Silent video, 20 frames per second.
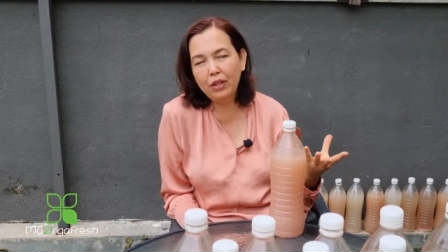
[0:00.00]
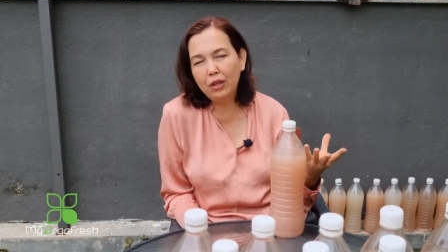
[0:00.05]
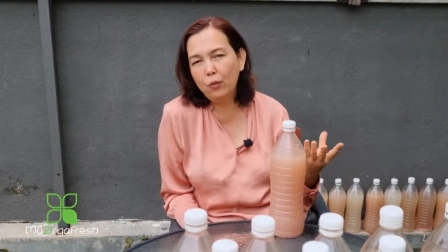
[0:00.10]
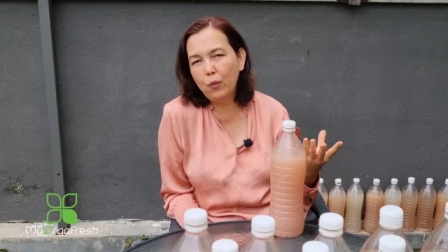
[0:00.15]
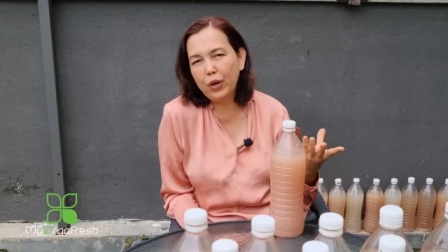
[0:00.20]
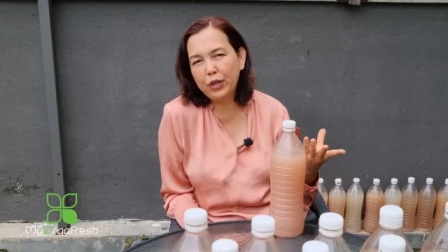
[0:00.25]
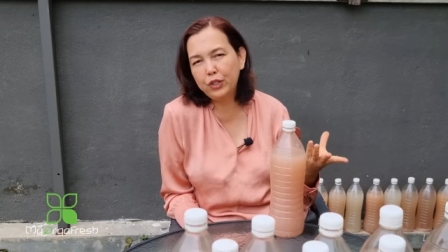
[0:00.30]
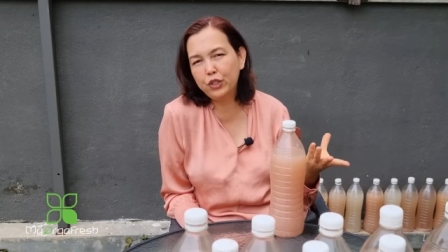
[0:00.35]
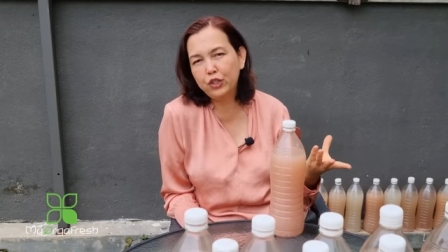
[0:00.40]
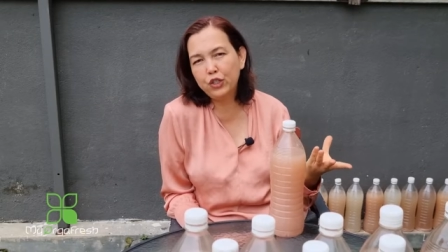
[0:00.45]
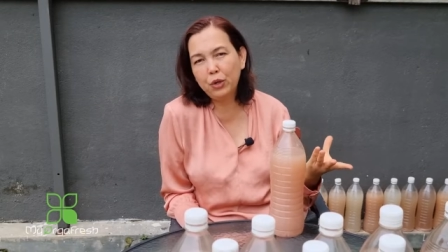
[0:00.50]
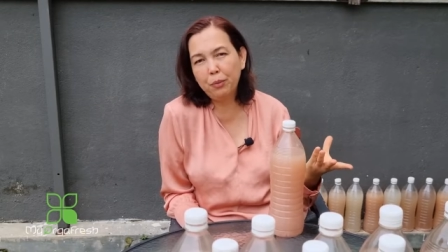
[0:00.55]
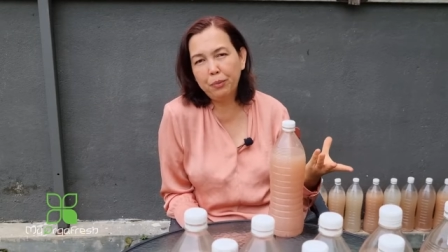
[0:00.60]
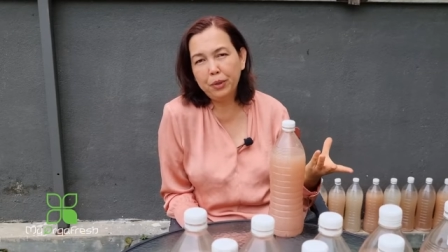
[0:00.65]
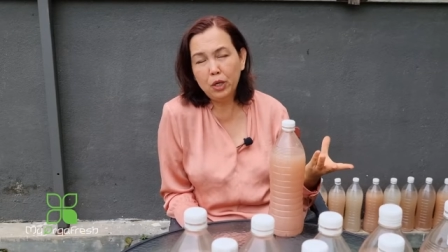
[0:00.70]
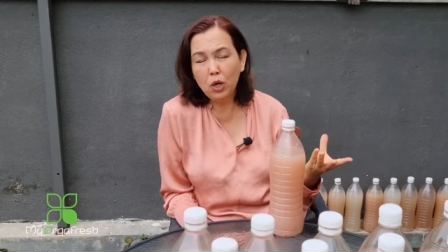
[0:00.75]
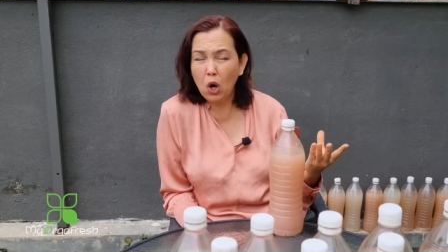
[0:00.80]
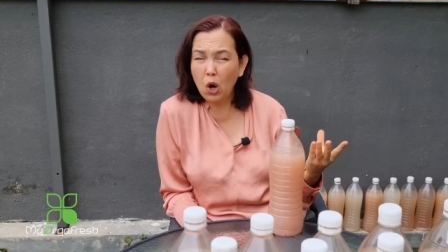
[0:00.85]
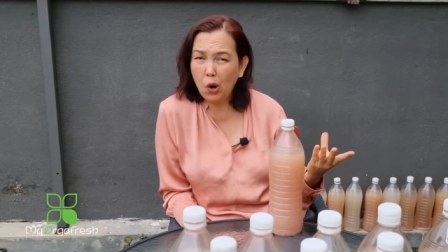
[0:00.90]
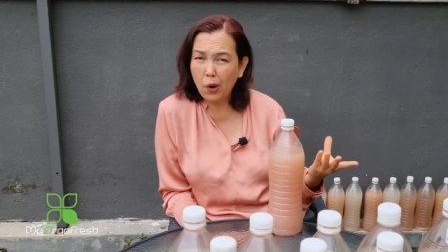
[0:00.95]
the
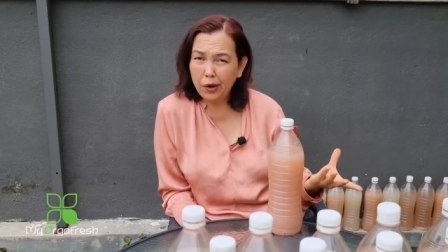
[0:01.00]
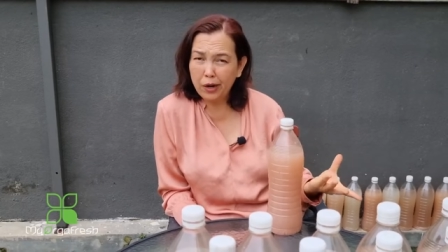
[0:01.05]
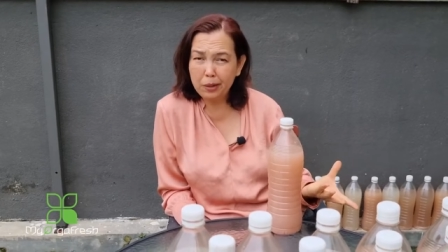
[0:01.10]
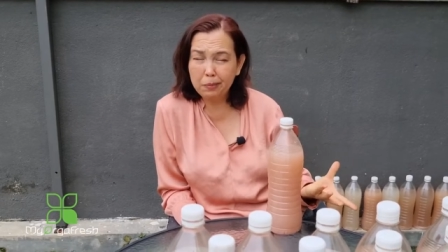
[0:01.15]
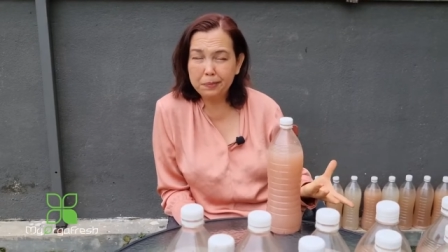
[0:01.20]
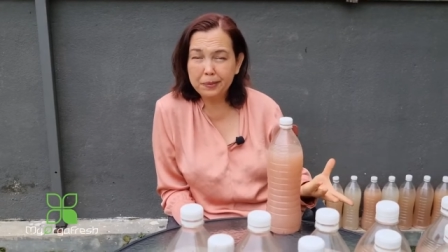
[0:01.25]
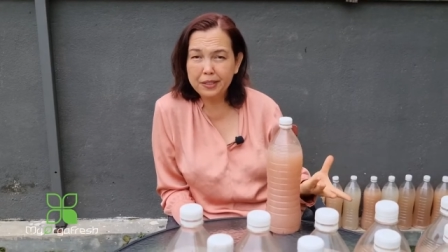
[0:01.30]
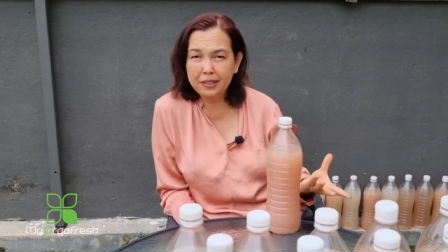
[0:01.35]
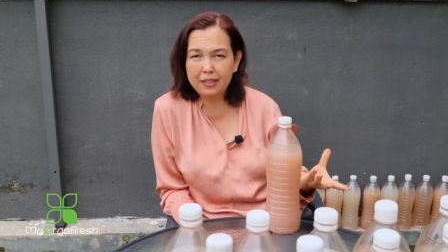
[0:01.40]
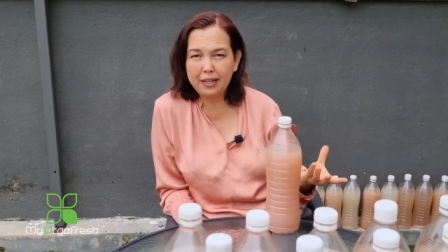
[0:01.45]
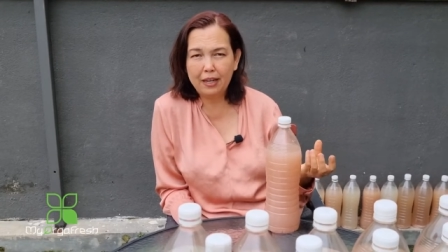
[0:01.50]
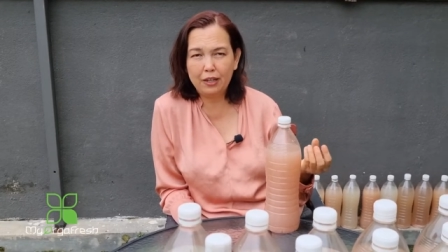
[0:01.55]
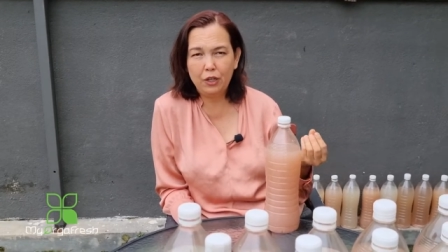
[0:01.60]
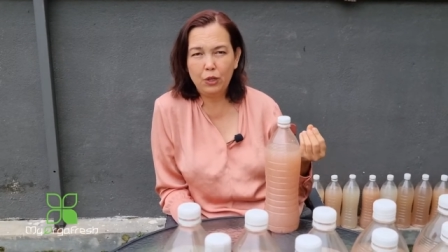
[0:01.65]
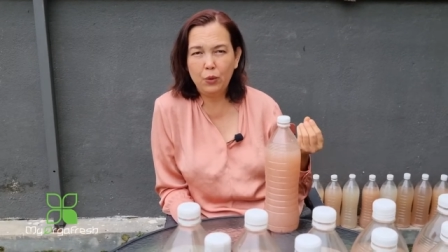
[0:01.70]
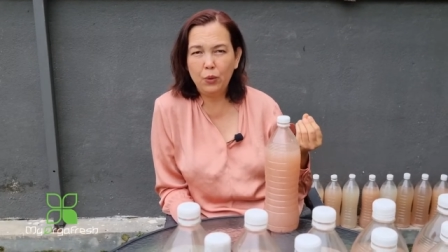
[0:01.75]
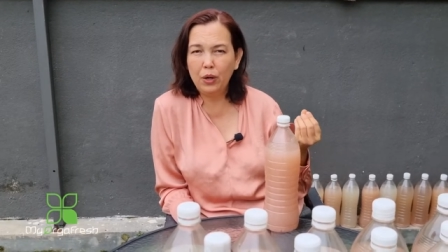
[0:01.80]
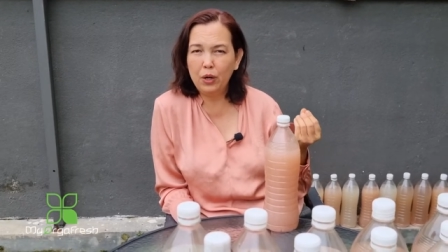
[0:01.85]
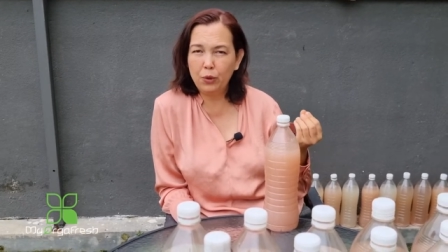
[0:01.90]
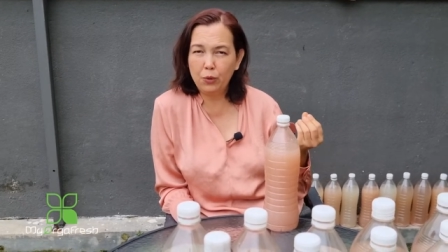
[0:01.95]
vegetable or herbs that
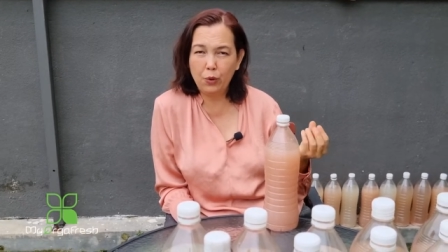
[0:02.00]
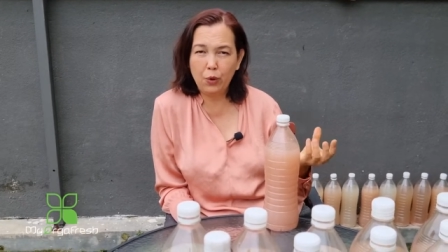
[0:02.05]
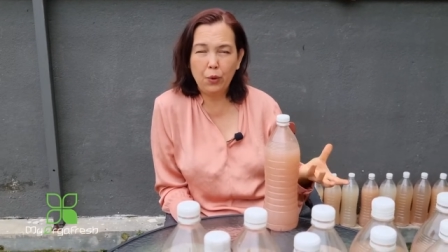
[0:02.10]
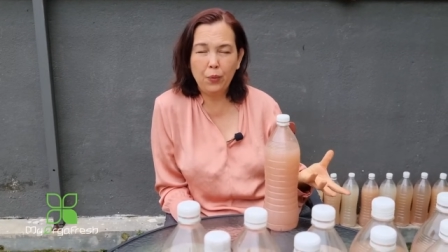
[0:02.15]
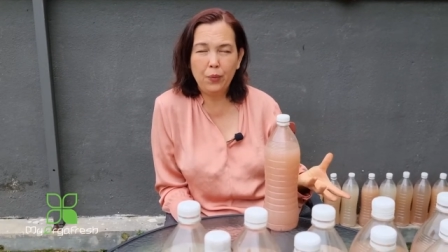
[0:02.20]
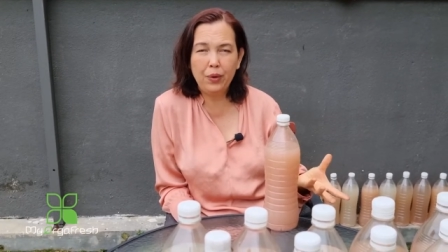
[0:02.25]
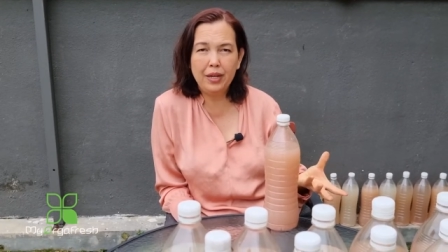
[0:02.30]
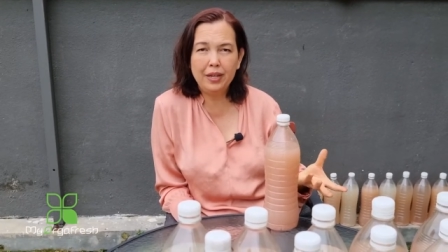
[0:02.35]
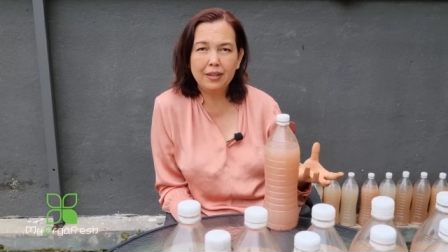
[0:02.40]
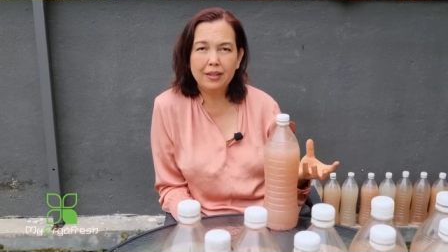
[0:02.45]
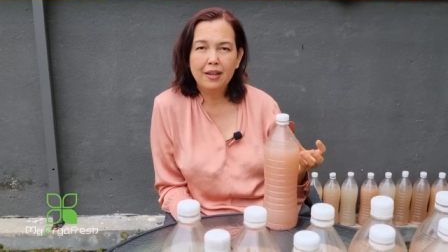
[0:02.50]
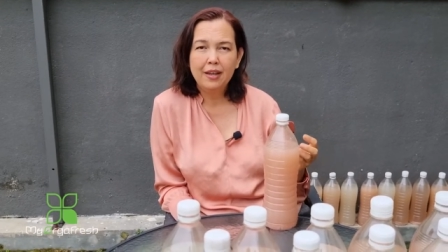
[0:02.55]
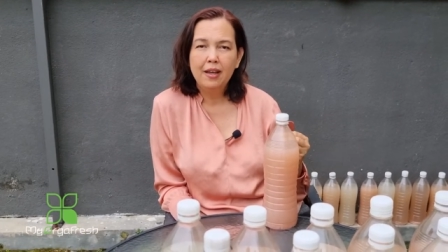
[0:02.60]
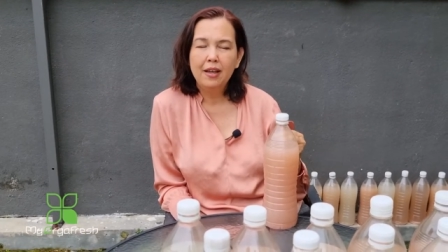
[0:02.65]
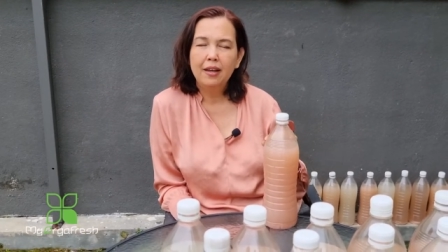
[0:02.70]
you are growing,